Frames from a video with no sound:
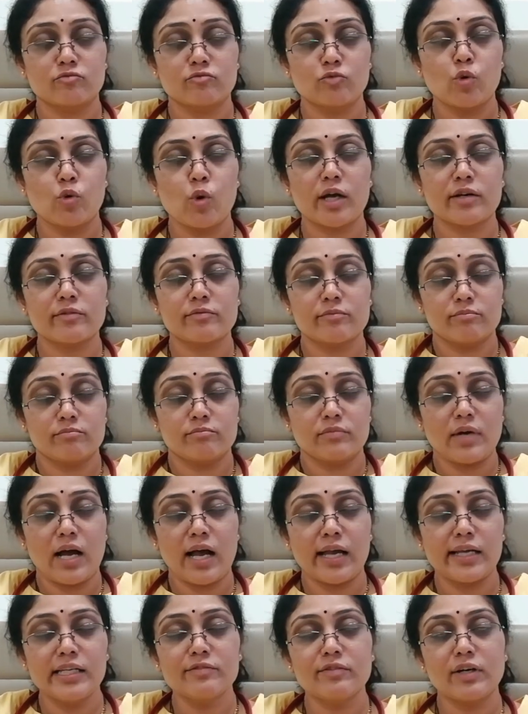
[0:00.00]
who are
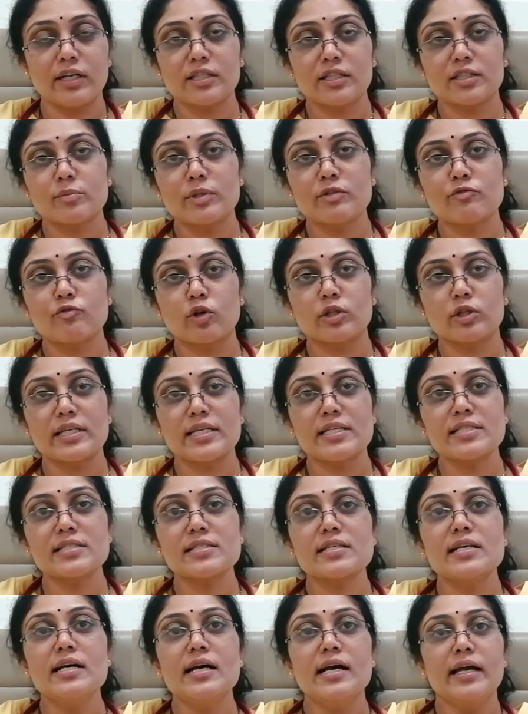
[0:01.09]
highly vulnerable for these